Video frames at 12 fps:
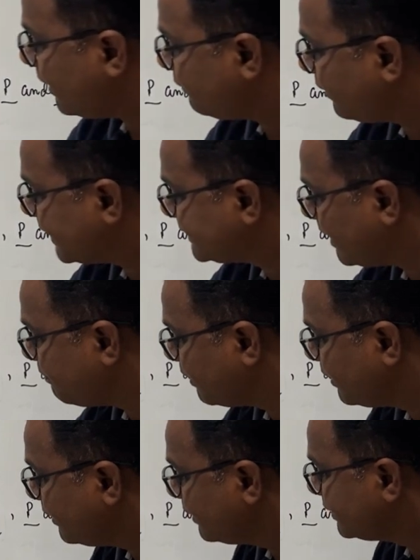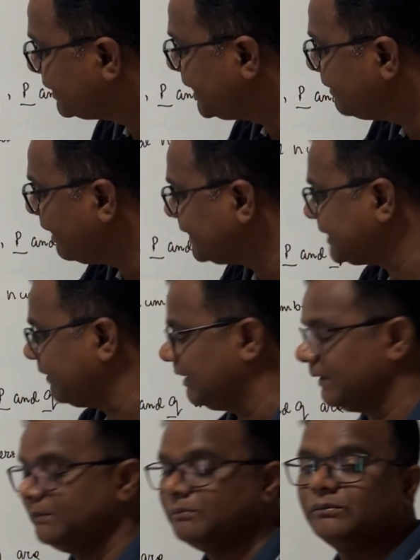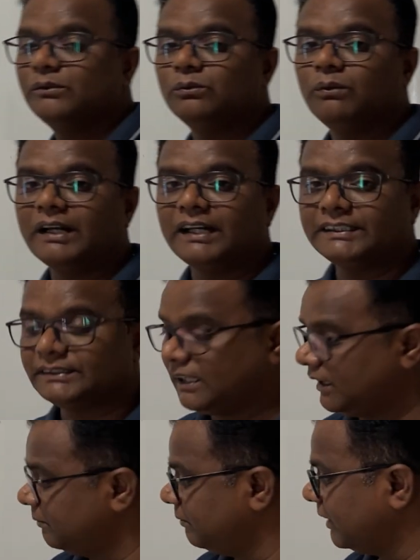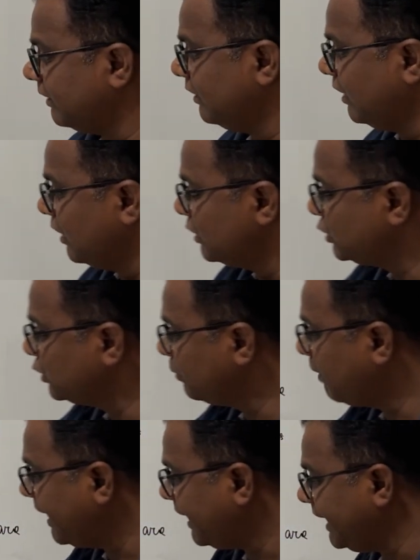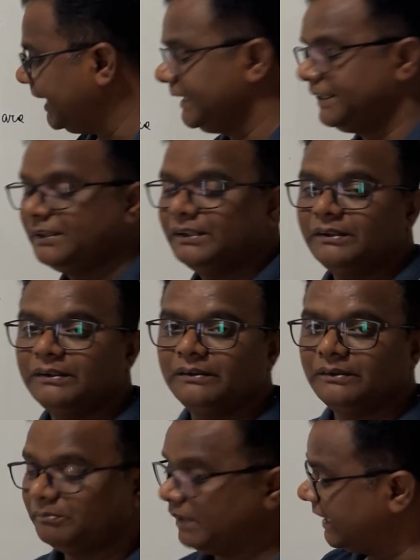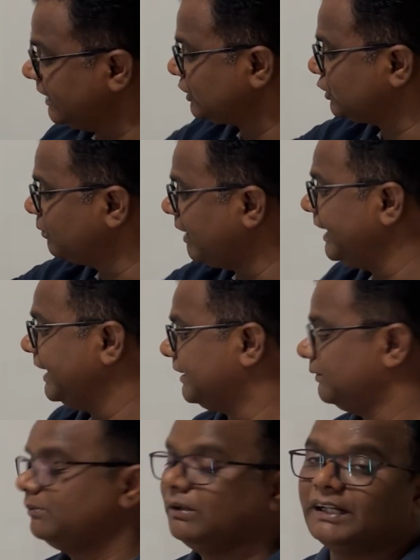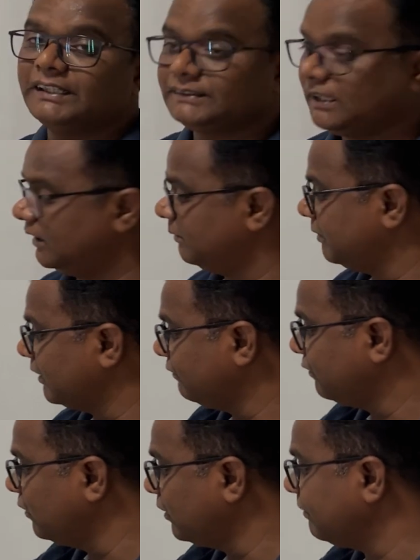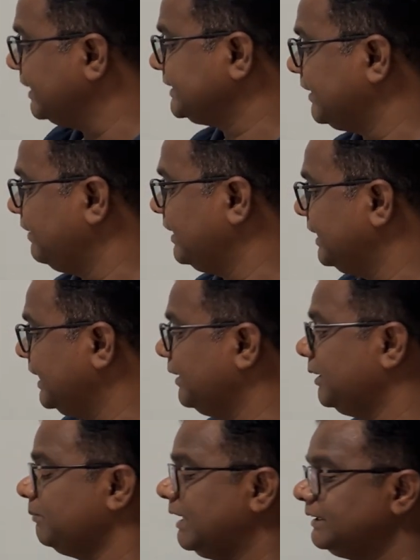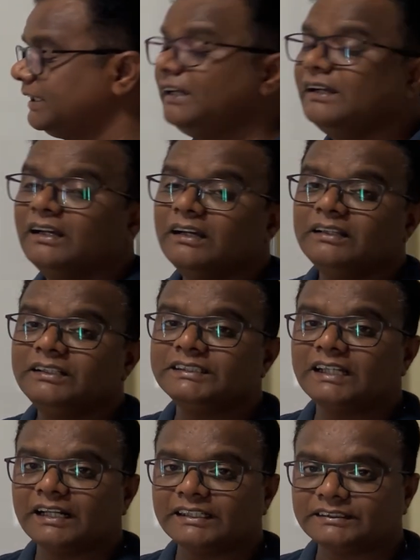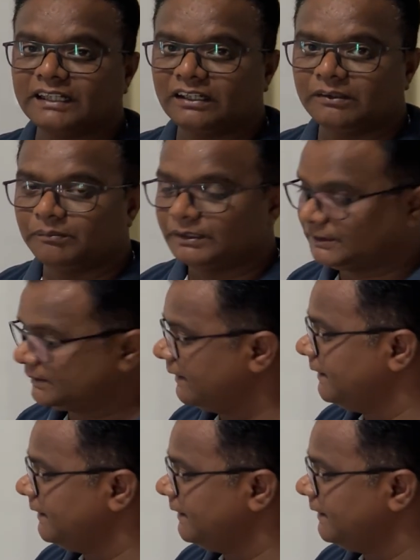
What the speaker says: for example, 3 by 7, one rational number. 2 by 8, minus 2 by 8, one rational number. 4 by 7, 11 by 3, these are rational numbers.